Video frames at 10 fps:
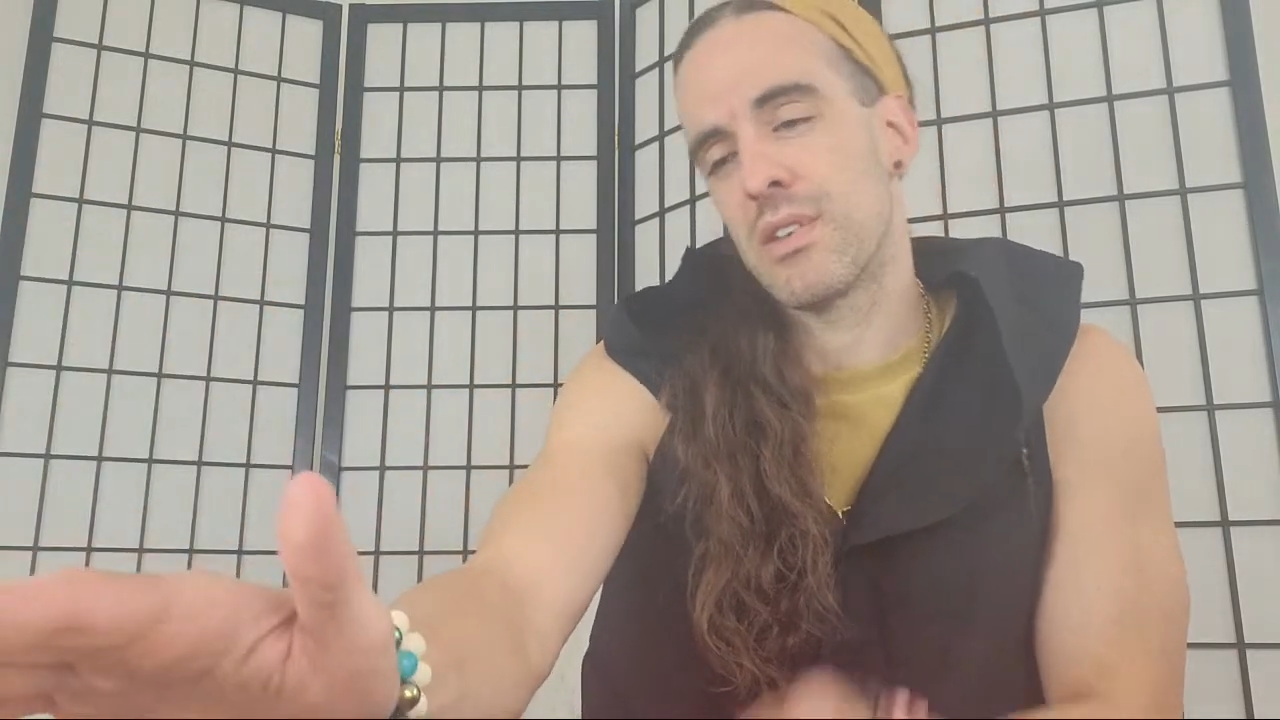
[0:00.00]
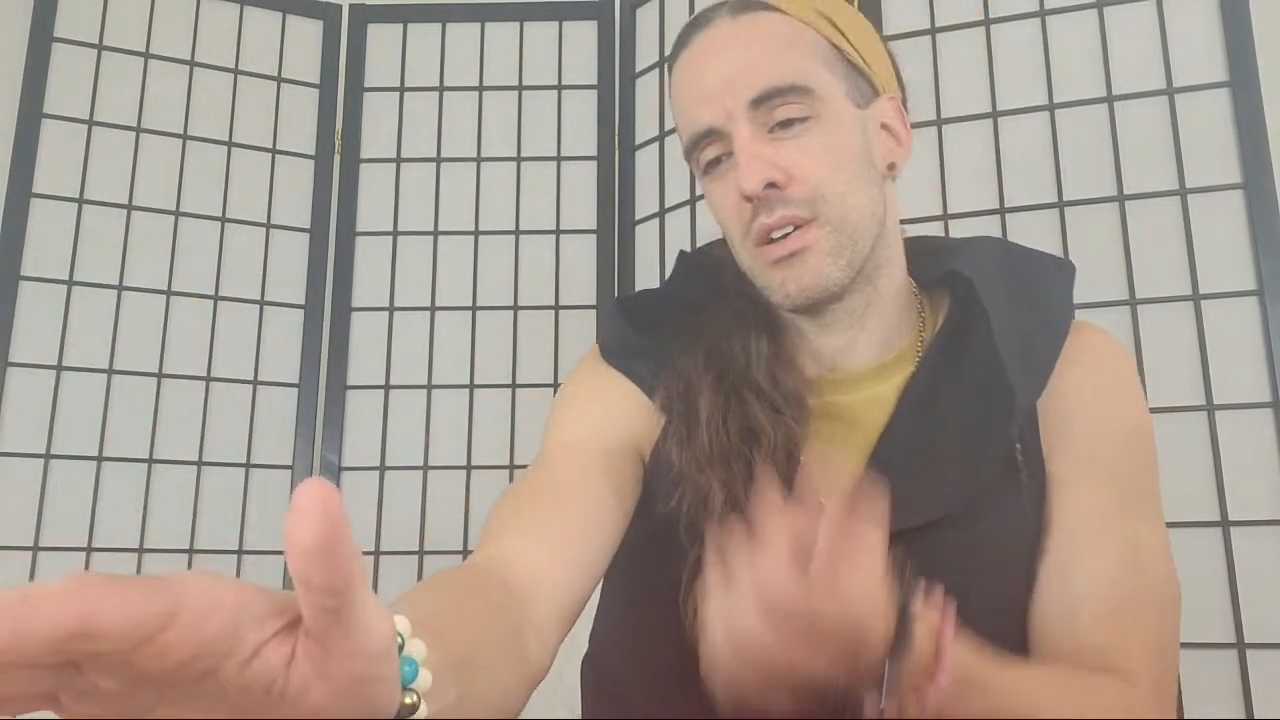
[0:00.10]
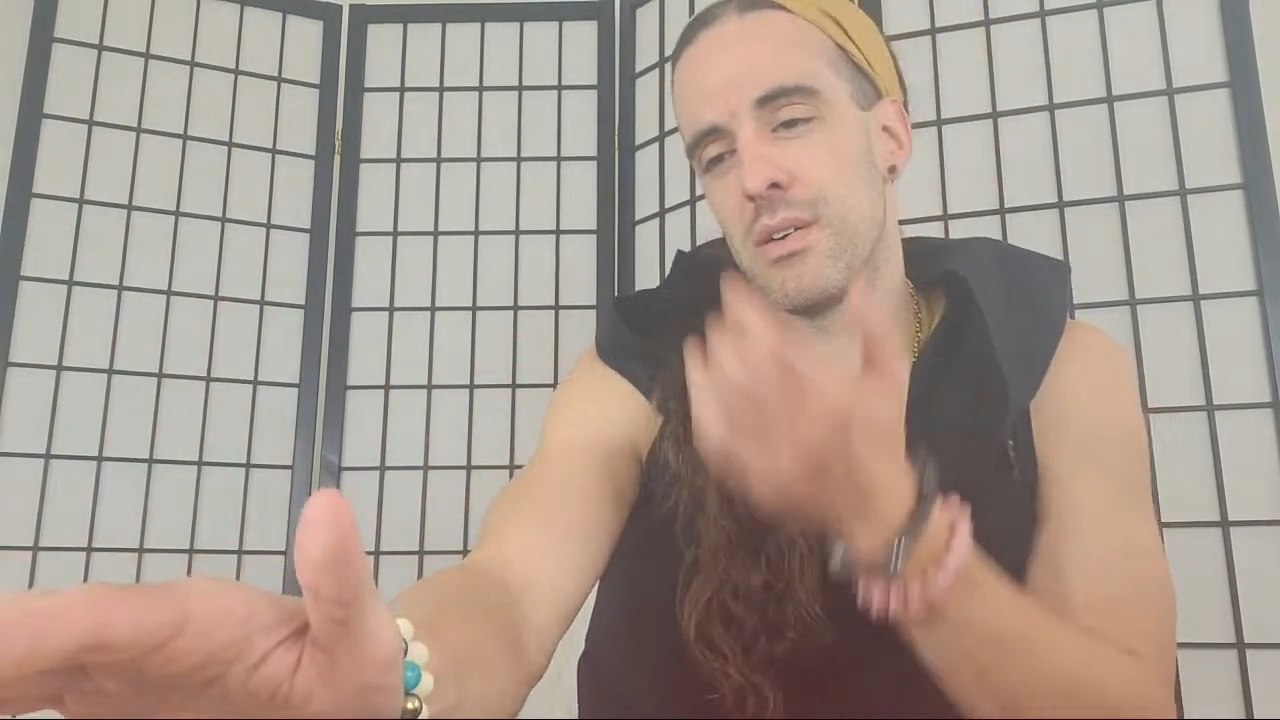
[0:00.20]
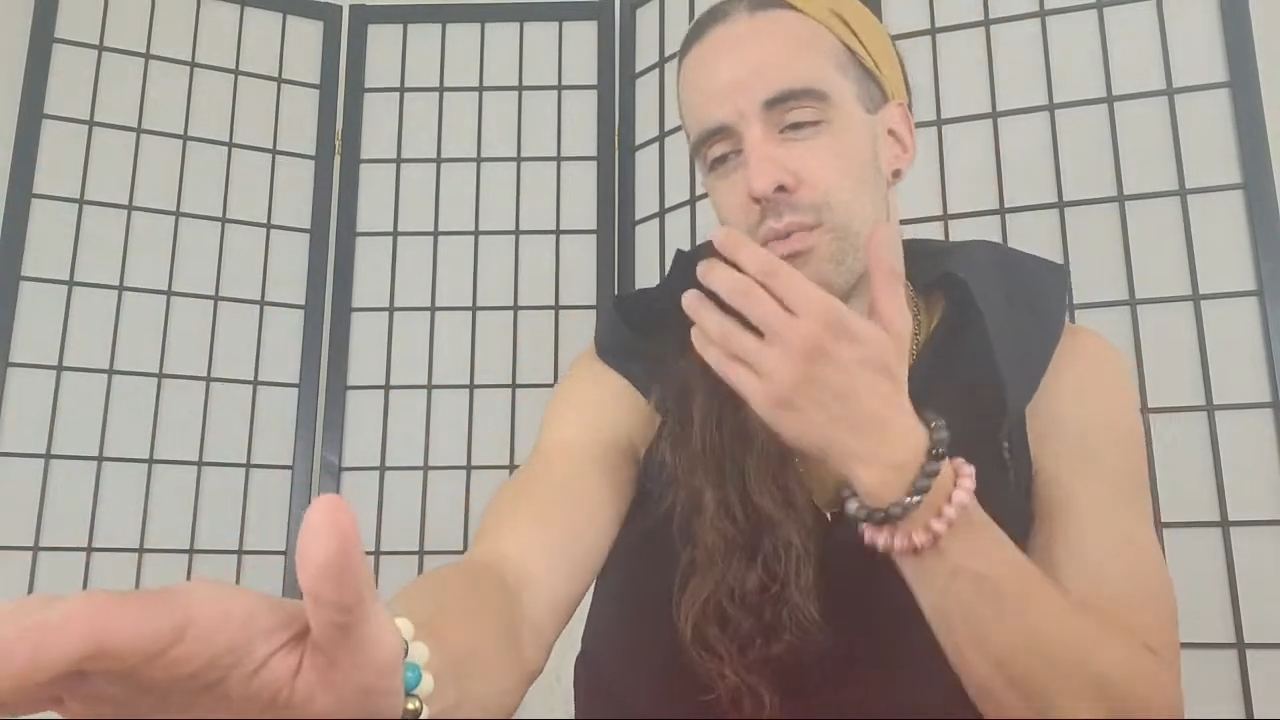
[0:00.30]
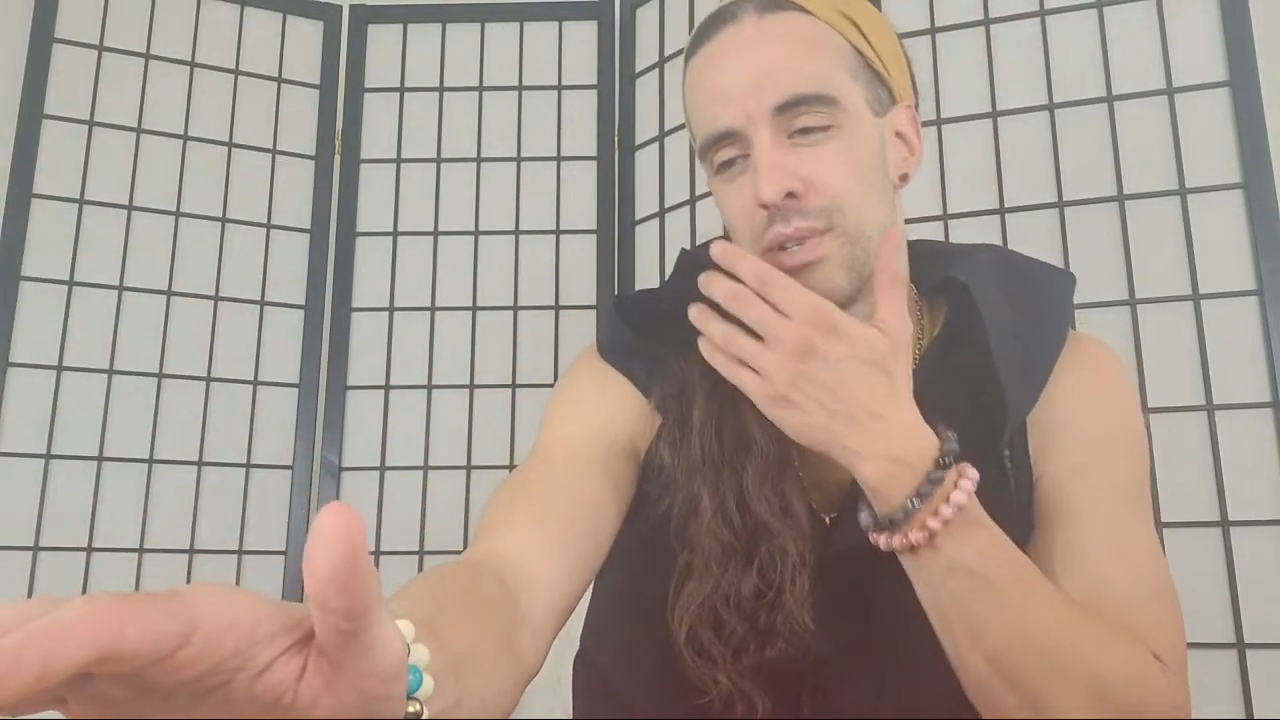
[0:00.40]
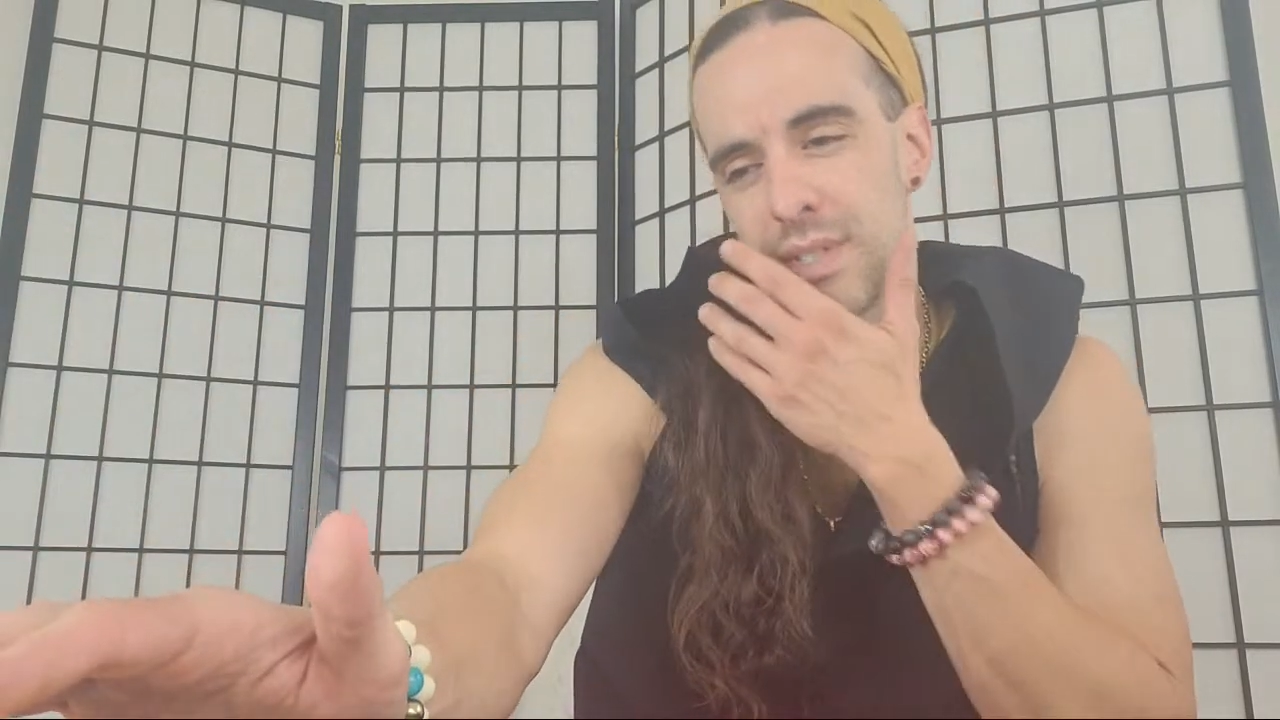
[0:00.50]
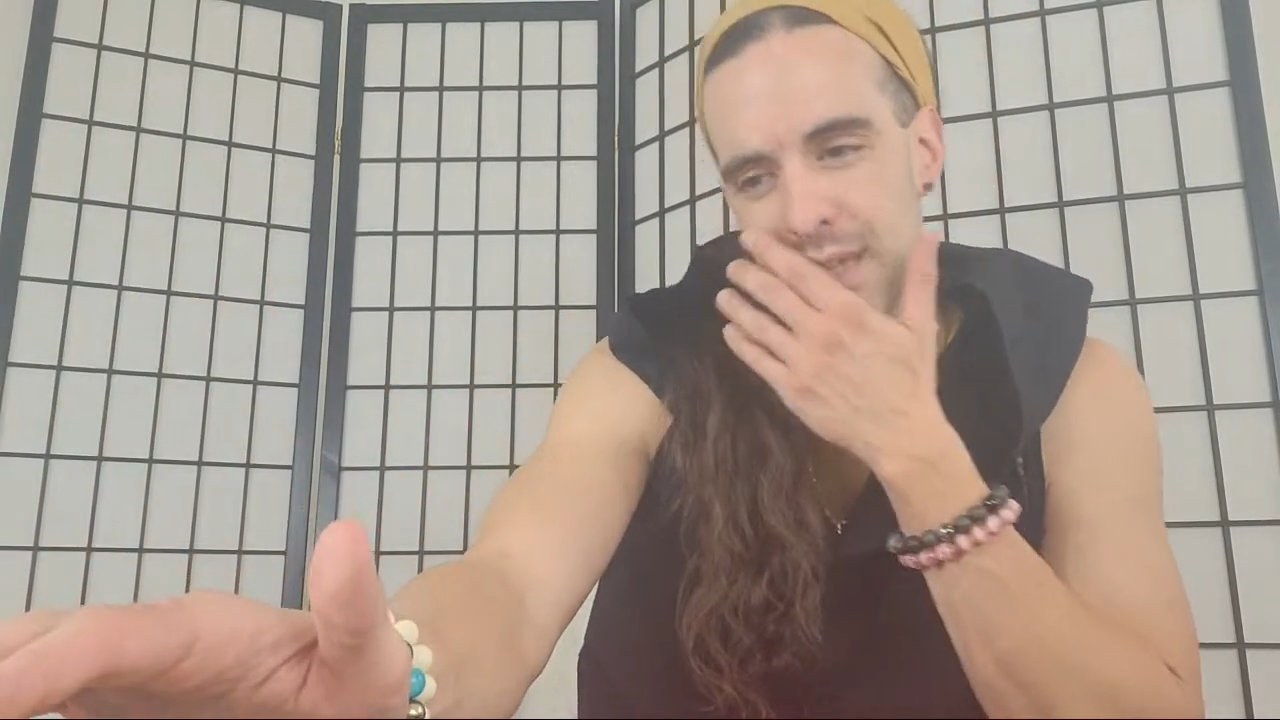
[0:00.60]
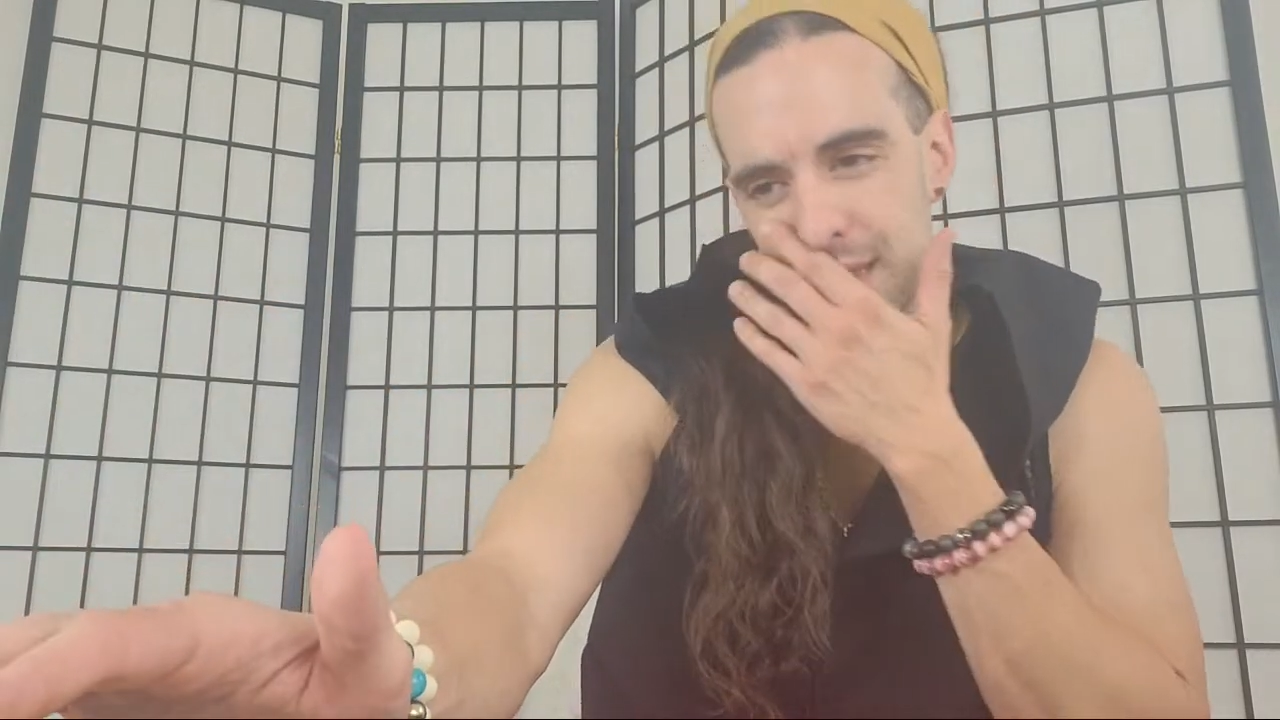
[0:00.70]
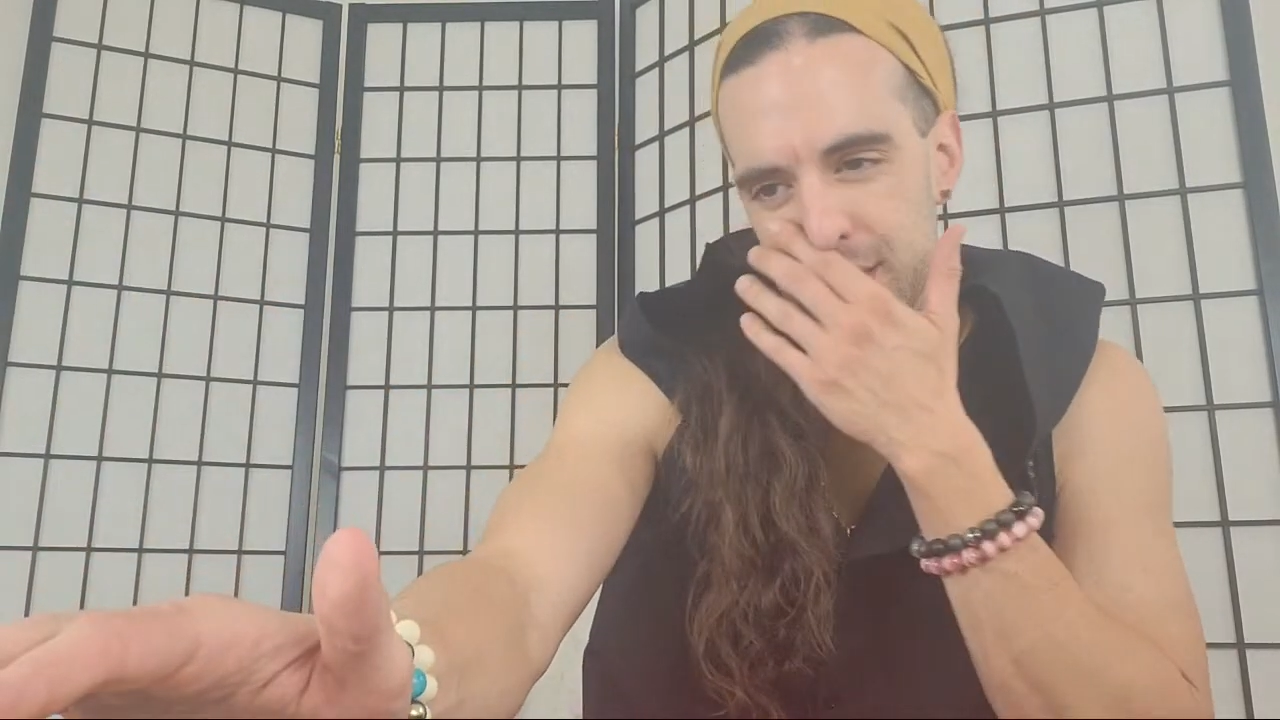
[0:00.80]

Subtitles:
once again,